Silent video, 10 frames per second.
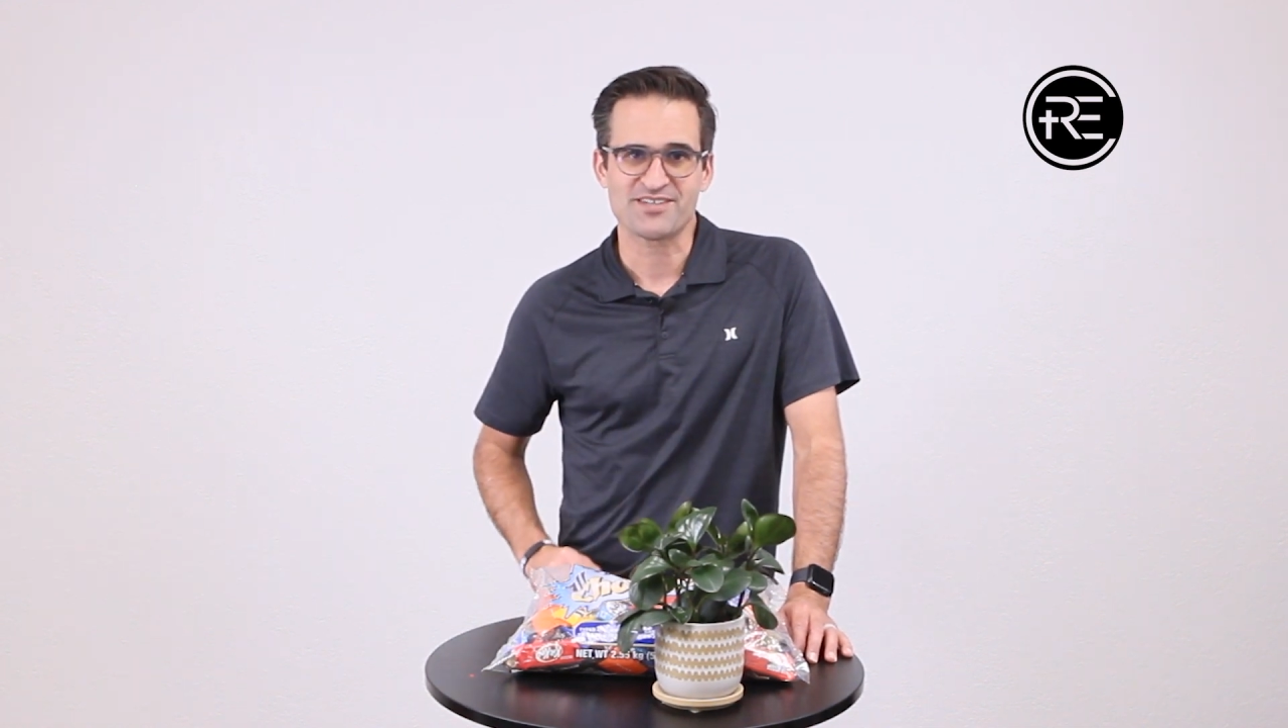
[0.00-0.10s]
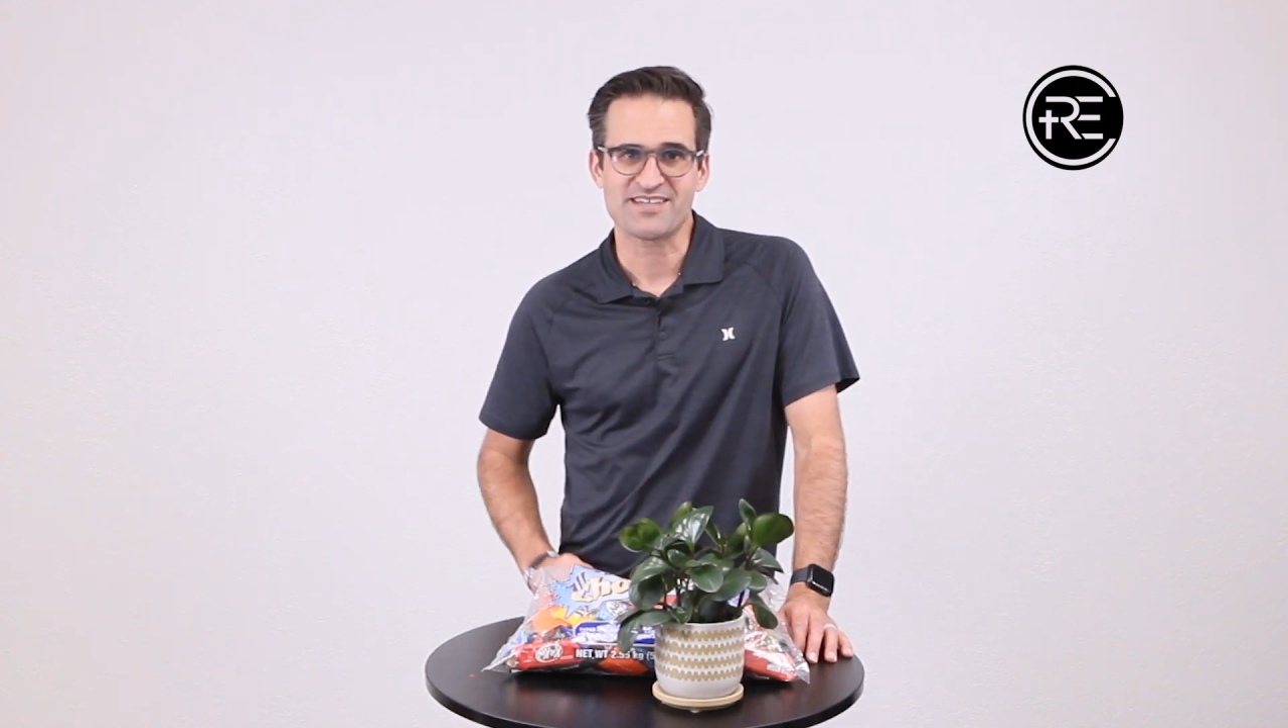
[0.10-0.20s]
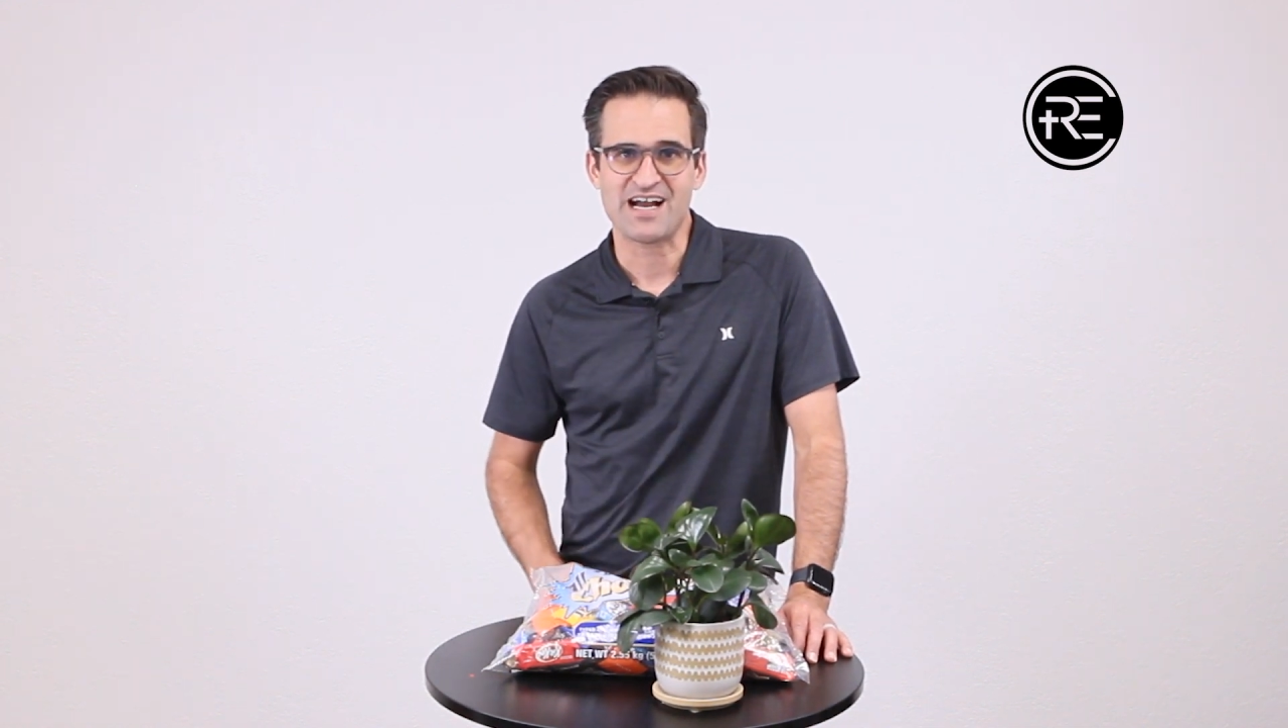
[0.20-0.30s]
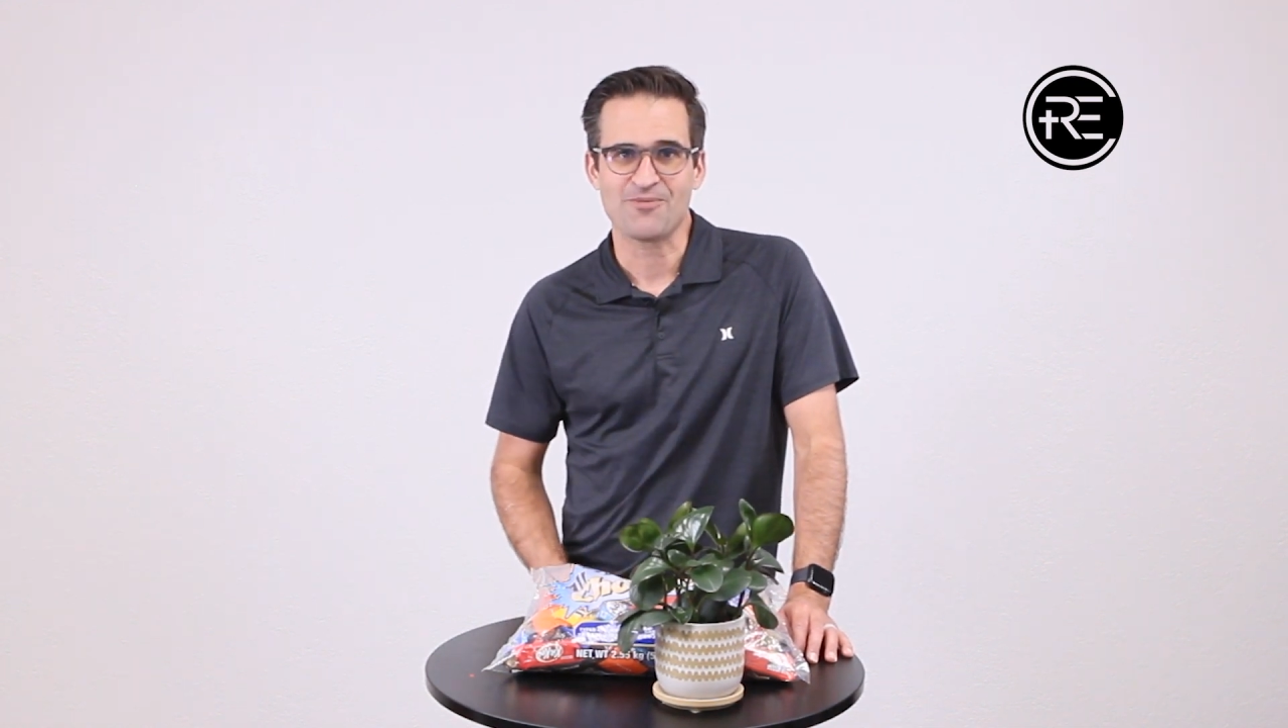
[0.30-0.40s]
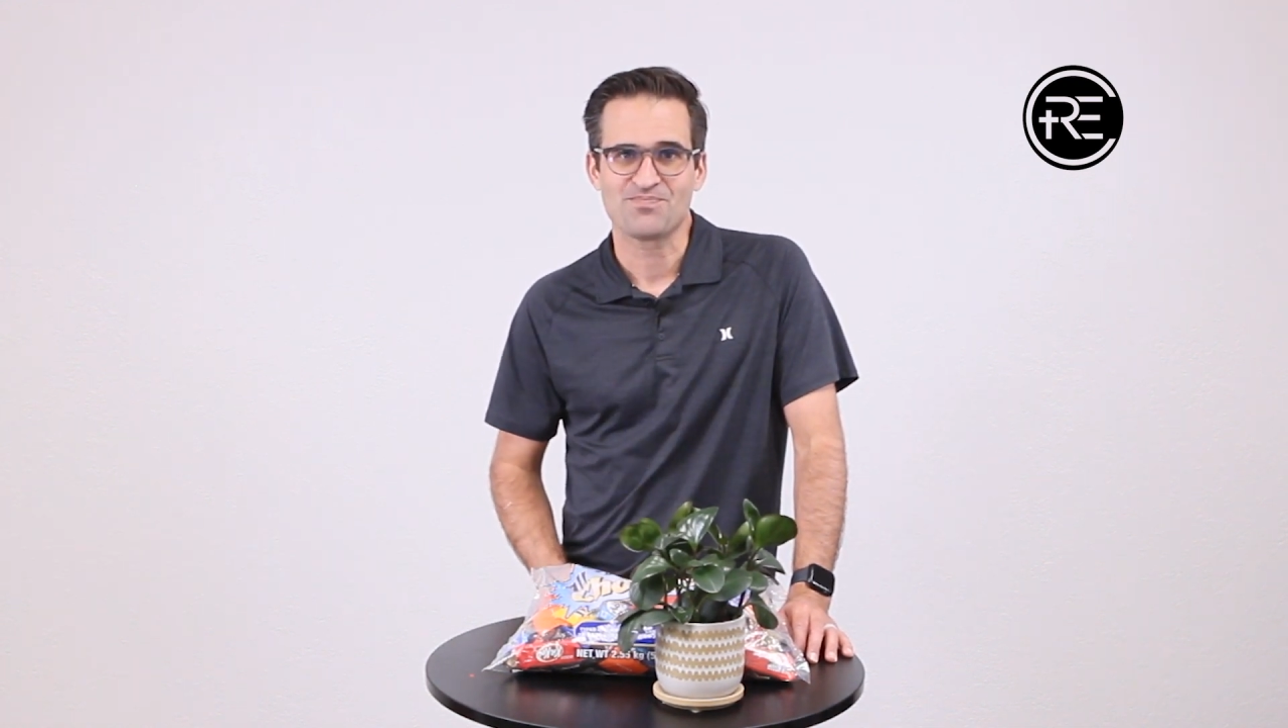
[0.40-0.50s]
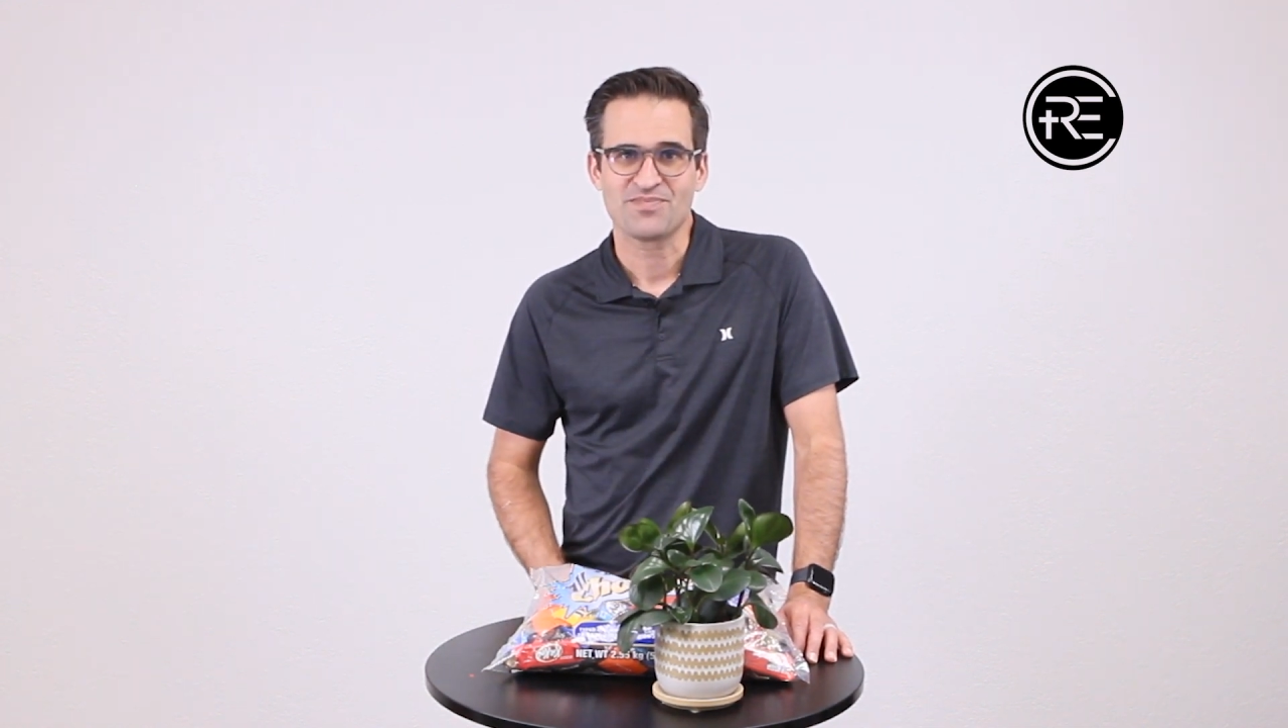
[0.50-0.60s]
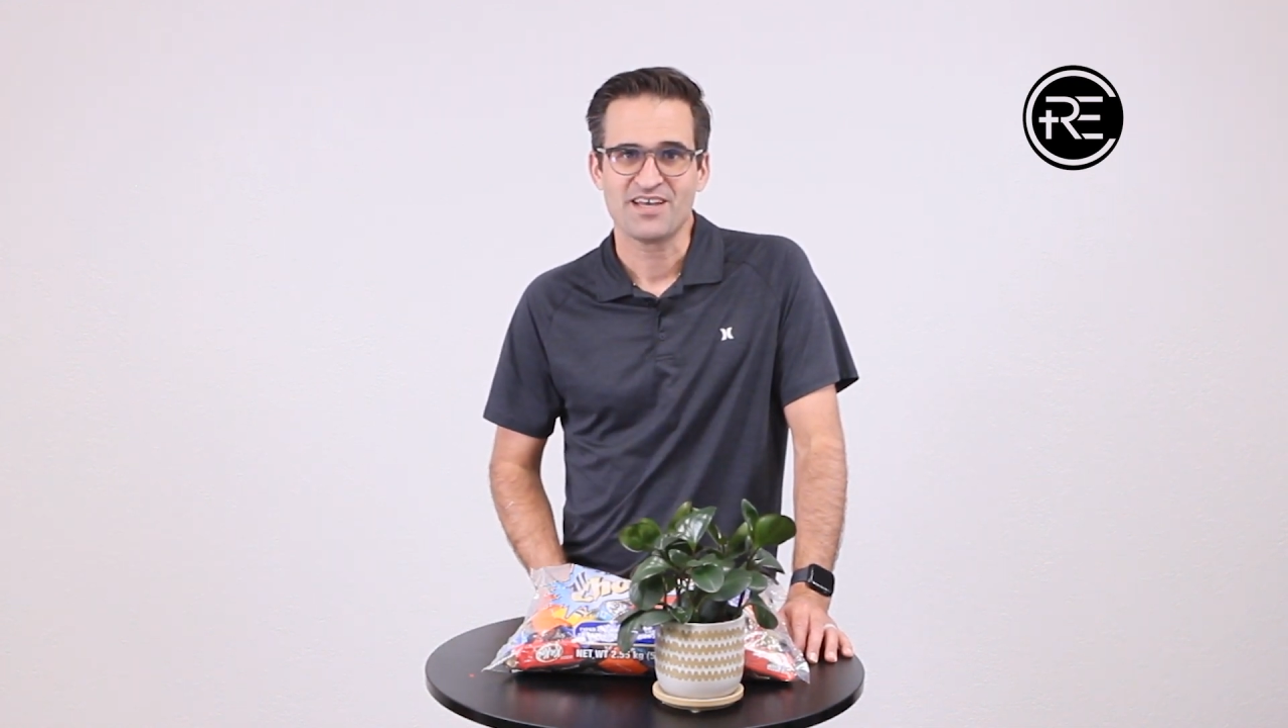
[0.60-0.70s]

us out.